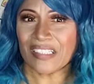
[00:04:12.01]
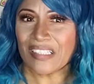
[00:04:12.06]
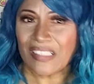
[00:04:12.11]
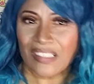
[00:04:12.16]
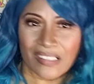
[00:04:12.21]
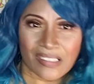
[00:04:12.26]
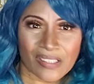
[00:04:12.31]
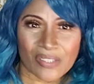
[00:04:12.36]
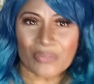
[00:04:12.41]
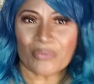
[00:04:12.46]

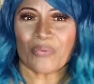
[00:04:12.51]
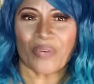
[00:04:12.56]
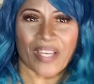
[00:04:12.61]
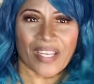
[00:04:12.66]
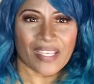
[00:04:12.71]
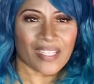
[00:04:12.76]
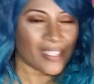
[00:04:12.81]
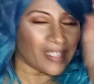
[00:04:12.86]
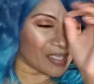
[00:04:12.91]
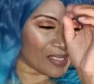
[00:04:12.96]
The
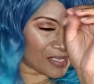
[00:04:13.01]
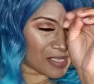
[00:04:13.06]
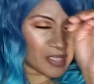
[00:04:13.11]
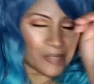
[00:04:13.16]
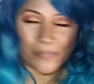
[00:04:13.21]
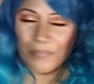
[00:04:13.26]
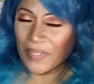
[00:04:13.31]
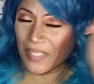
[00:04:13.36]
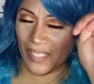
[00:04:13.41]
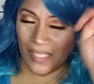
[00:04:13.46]
way he
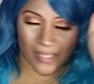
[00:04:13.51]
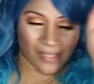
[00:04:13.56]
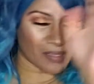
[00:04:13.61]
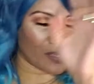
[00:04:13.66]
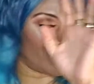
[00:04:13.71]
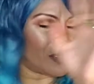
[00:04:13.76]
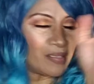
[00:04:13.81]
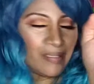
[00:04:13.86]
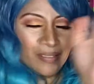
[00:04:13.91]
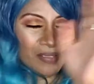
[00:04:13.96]
speaks,
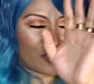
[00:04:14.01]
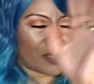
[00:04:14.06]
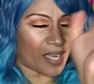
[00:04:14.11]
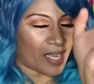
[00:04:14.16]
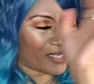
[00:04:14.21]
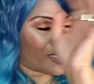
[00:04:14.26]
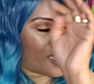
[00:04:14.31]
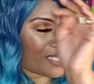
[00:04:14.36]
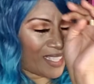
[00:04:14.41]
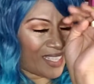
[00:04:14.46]

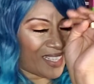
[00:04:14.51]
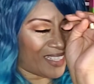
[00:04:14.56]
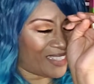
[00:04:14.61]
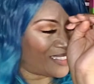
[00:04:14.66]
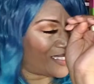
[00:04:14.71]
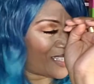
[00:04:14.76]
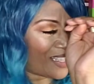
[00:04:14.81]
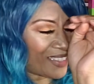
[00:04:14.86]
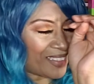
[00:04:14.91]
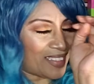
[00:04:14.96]

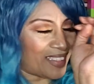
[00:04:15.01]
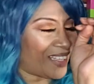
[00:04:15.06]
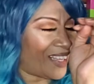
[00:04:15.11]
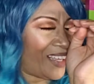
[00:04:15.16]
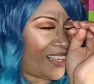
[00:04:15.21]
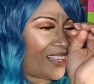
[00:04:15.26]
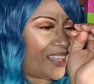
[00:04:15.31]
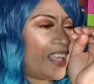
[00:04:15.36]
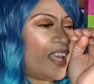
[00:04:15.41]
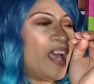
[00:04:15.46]
I
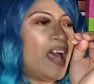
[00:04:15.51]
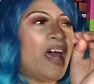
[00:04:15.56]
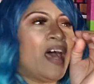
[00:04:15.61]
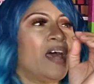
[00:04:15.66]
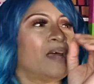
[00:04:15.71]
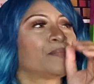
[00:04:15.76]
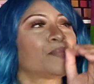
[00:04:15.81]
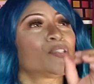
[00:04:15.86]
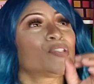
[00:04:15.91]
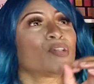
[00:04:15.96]
can't.
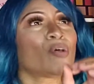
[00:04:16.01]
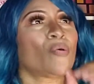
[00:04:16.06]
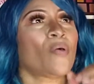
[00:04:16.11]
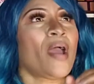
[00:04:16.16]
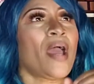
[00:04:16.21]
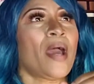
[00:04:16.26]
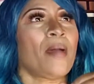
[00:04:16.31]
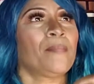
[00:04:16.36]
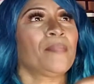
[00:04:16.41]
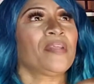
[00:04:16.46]
I'm so
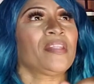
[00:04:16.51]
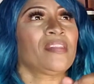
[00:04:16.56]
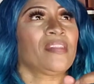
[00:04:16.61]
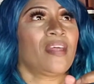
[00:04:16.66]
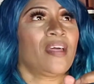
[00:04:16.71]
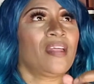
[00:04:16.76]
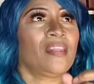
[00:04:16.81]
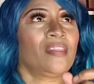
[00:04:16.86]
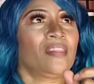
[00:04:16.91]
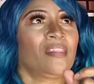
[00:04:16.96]
happy
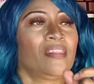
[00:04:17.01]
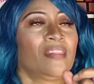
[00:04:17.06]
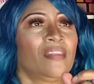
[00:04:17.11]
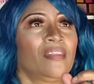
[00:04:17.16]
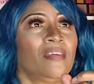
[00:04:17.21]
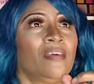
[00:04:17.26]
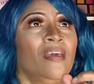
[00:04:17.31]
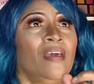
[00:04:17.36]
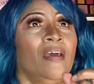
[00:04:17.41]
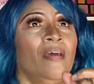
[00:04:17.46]
that
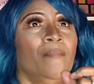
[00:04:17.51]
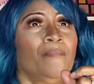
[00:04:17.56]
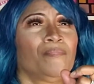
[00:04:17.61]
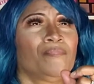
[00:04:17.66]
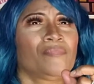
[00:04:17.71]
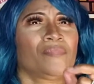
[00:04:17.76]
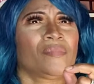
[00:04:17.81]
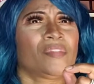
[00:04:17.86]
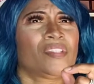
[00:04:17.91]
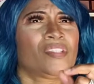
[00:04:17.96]
the
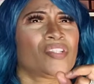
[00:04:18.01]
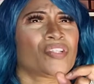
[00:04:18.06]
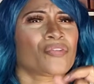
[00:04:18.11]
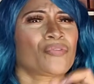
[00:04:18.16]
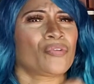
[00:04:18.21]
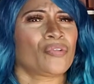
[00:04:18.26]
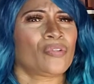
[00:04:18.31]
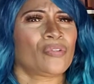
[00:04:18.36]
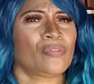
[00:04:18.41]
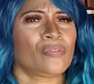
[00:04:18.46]

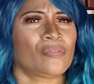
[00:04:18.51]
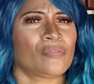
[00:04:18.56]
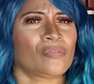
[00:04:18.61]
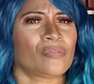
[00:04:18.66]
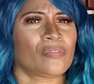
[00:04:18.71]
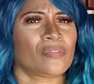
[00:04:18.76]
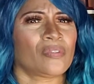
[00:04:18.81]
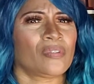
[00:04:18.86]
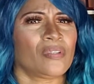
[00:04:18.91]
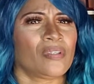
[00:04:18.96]
general
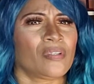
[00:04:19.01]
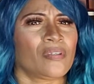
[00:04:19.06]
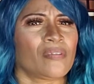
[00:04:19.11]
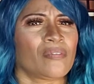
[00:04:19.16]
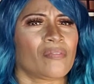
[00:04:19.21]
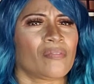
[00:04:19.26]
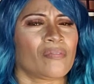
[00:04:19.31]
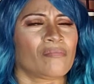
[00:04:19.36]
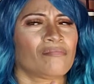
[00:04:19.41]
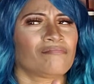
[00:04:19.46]

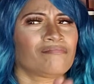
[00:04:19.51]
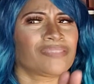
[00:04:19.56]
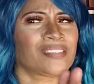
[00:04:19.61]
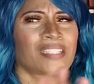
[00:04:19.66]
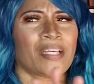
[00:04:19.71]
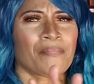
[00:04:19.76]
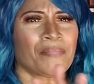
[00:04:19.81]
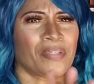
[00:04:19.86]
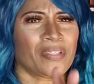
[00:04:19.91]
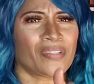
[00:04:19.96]

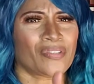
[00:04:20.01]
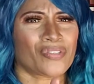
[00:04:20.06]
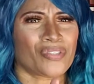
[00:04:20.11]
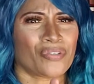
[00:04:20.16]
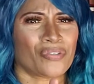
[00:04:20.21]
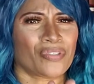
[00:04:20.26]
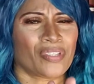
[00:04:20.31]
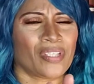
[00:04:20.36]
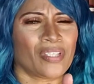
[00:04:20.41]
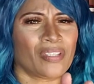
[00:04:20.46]
something
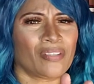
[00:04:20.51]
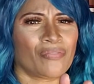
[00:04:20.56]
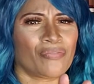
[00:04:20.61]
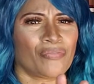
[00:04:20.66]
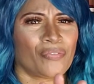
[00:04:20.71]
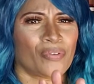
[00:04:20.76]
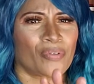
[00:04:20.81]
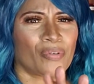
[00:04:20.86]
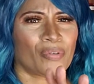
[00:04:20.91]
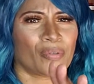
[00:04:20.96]
attorney
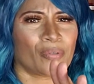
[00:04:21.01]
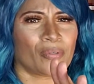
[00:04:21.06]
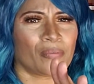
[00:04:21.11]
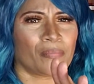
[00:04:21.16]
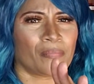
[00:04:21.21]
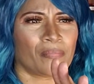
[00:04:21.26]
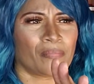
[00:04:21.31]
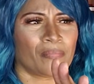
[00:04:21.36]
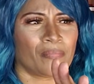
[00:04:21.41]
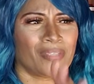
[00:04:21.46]
for
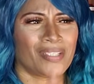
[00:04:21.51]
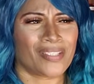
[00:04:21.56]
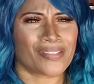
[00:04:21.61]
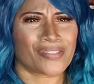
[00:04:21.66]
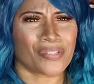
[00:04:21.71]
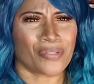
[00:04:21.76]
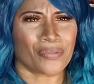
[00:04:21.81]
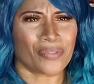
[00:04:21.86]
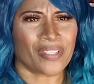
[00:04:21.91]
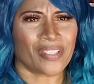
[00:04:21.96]

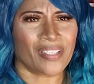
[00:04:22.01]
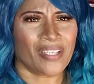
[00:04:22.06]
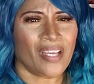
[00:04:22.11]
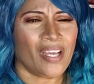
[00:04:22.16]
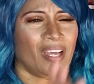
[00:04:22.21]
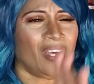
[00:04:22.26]
Minnesota,